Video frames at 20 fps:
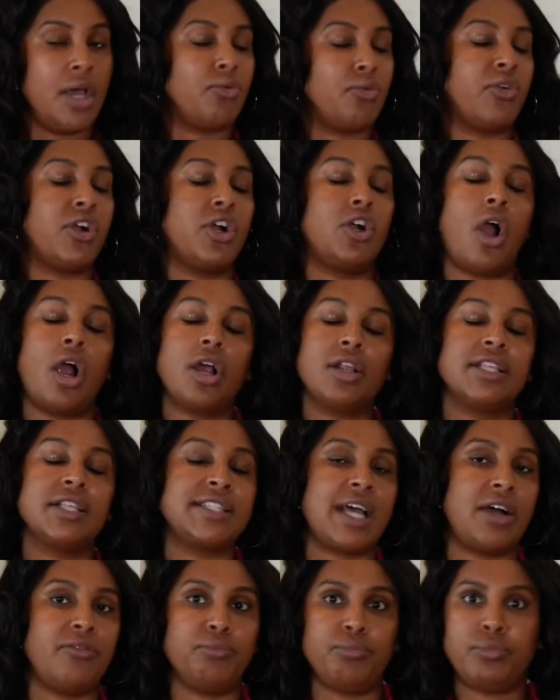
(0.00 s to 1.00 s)

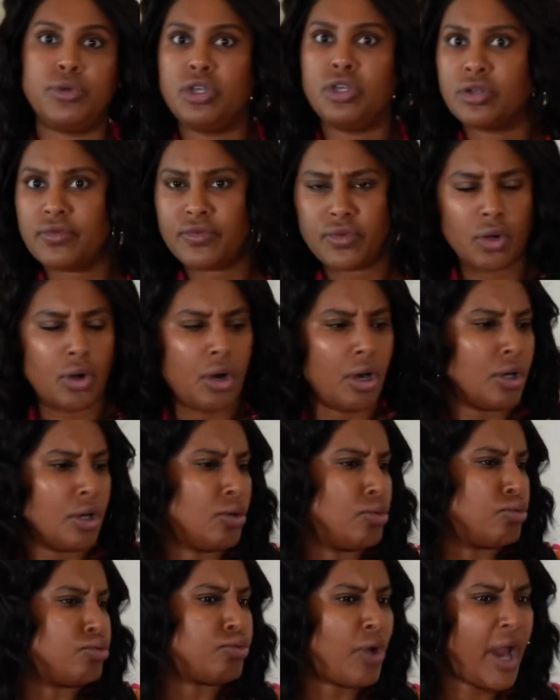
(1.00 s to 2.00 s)
regardless how beautiful or
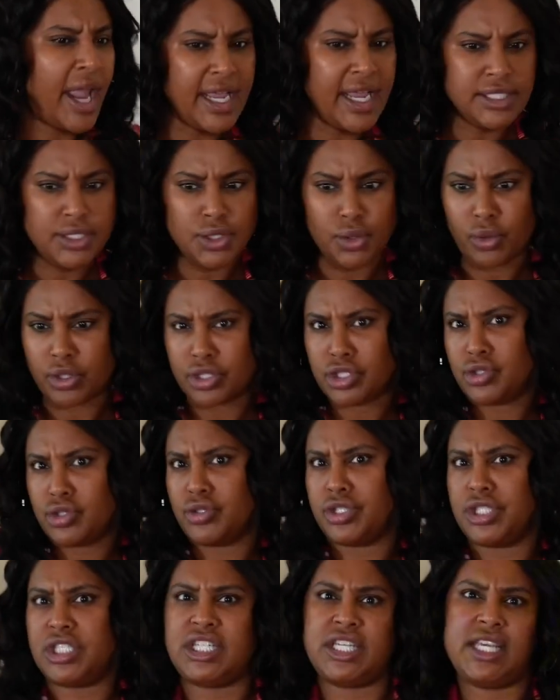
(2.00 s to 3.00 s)
great or
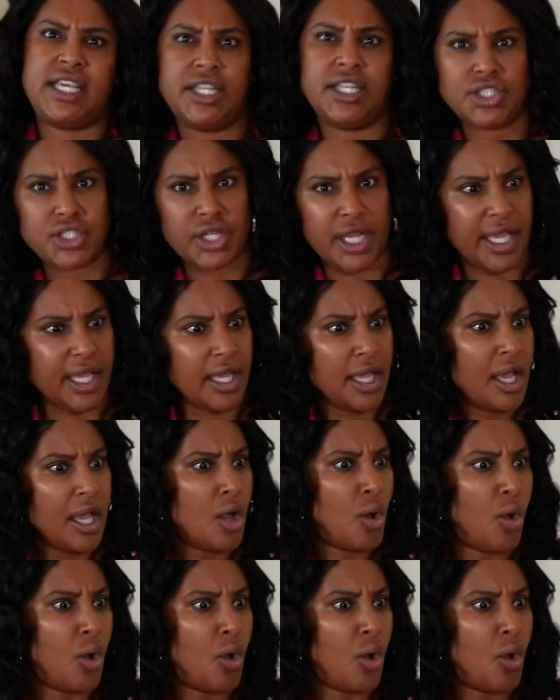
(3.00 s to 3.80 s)
strategic